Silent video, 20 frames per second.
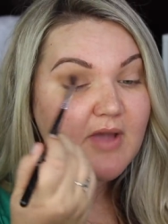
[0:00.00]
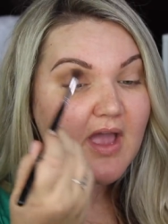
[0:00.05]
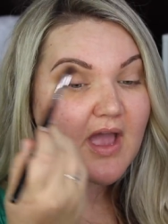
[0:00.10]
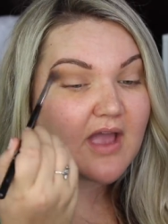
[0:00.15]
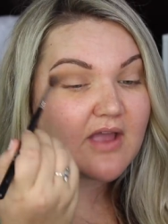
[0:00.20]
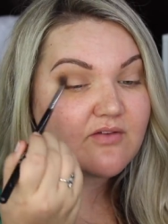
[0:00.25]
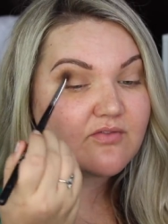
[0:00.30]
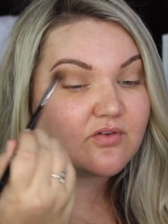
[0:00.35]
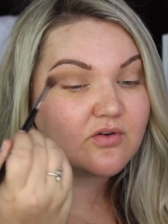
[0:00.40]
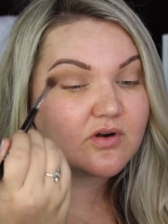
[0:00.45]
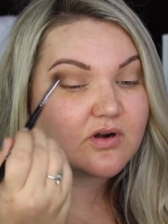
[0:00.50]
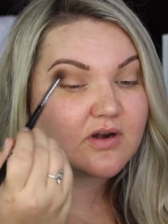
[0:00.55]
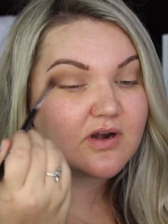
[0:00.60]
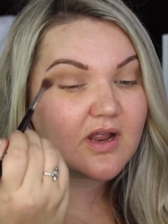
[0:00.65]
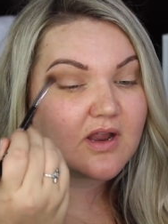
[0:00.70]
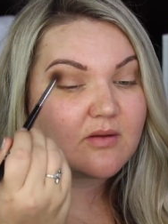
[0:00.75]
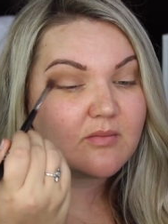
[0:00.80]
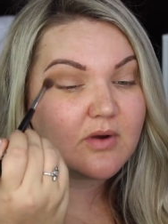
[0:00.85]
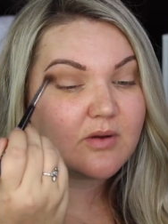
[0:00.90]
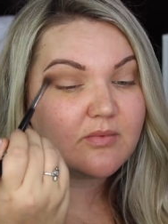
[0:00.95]
my iPhone and
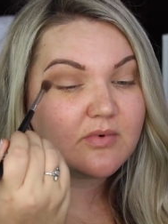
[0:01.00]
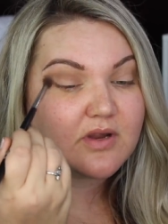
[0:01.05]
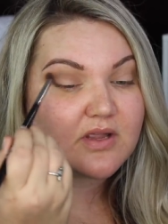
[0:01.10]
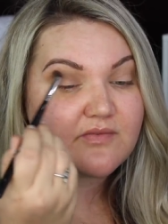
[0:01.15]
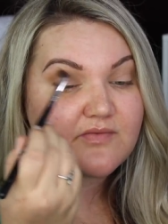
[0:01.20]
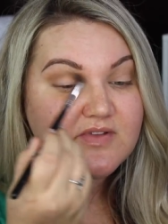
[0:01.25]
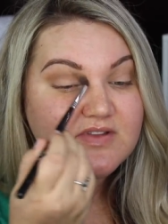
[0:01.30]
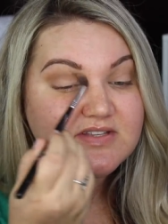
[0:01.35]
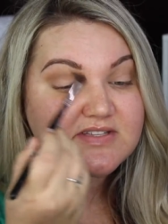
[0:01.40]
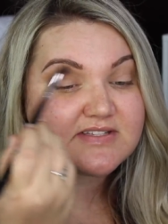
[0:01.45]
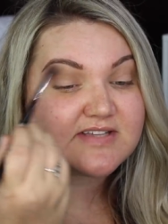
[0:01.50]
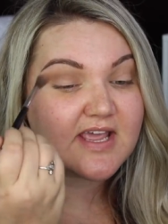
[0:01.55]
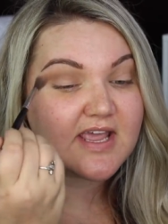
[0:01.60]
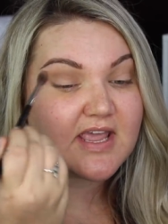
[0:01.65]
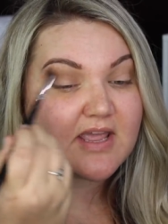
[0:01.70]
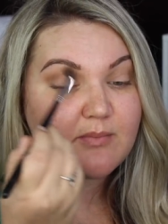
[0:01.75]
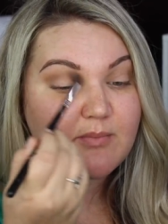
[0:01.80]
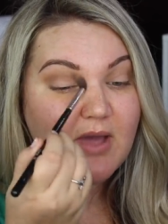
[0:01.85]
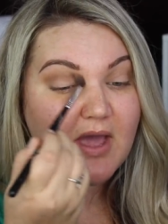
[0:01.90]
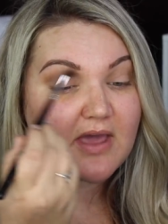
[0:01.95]
I remember even saying